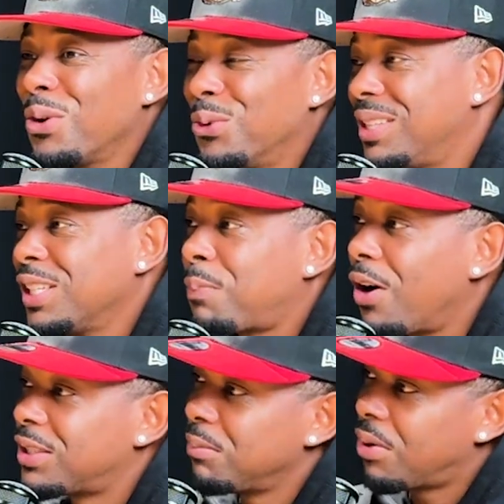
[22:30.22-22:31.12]
with this
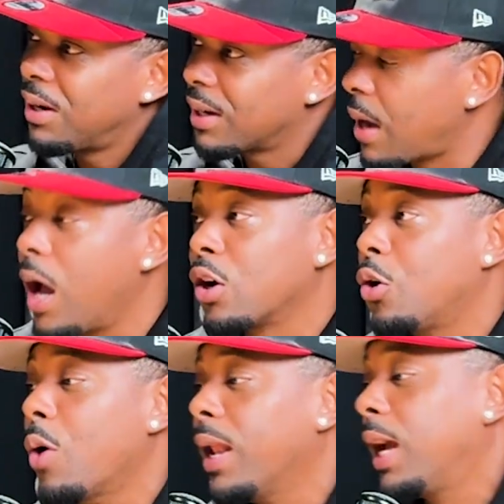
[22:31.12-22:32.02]
person, bro? Connor,
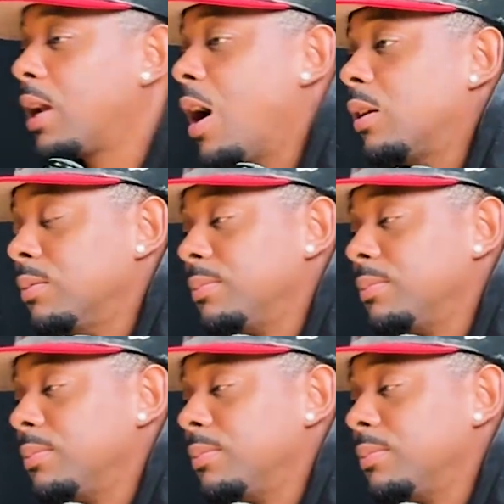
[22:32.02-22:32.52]
cool. I like Connor.